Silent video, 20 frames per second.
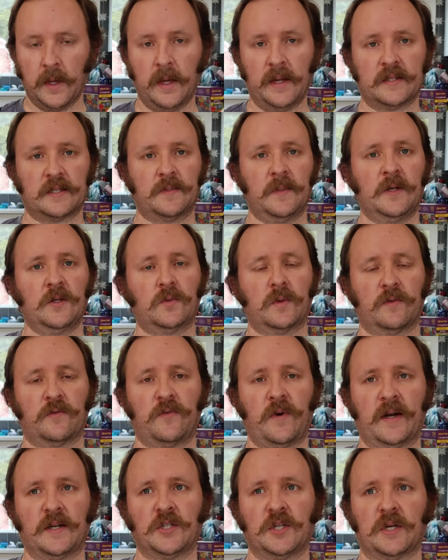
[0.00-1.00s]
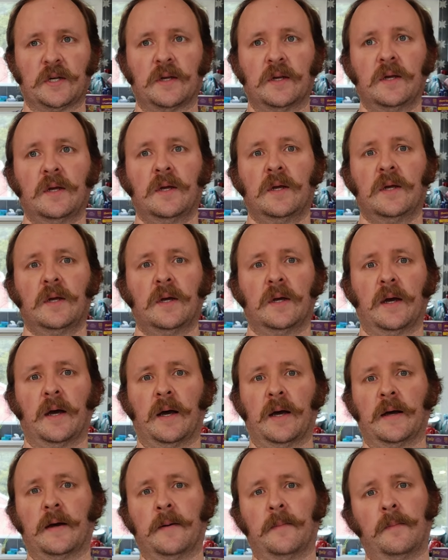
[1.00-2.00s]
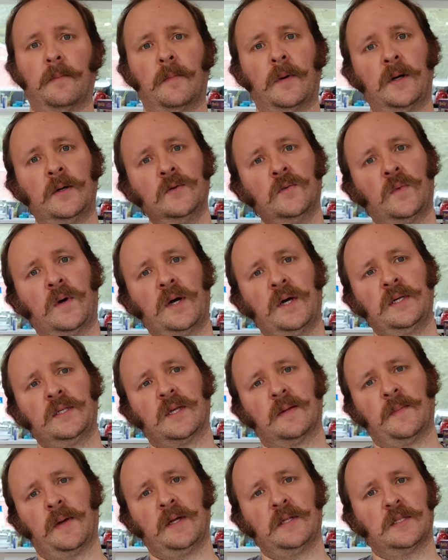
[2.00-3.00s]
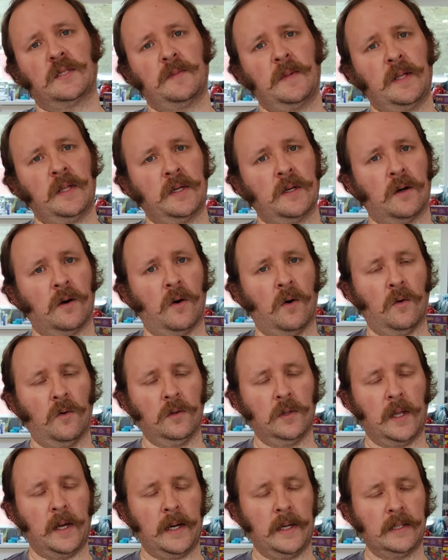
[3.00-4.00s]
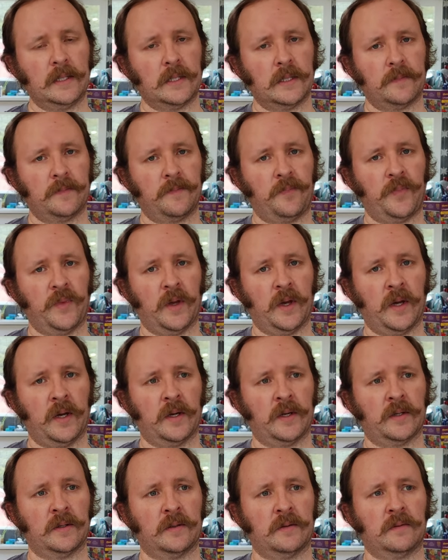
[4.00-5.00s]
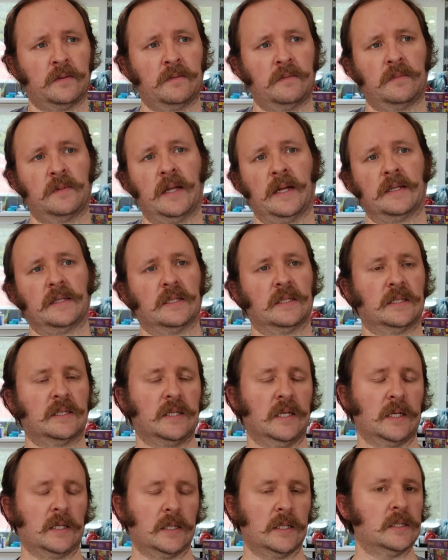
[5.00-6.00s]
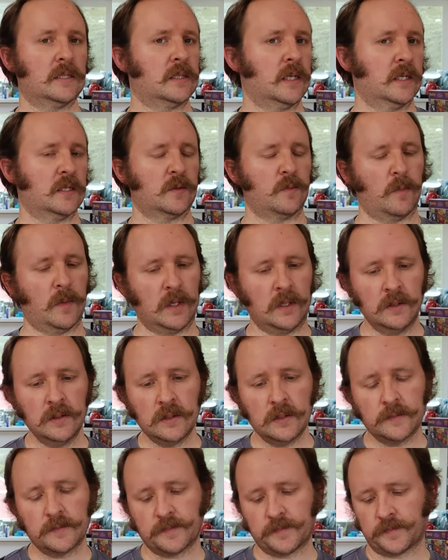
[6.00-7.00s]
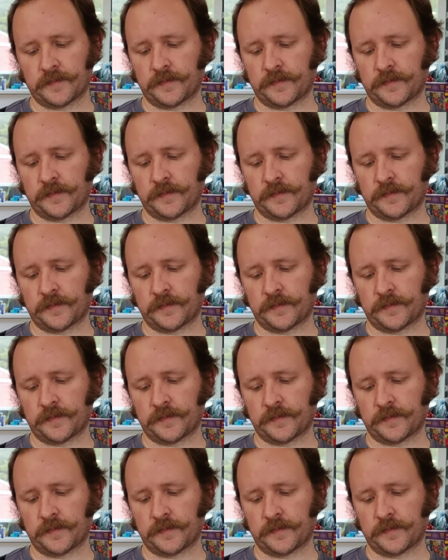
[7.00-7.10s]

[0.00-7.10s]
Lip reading: It smells refreshing. Malt-wise, I'm not smelling a whole lot that distinctly says malt.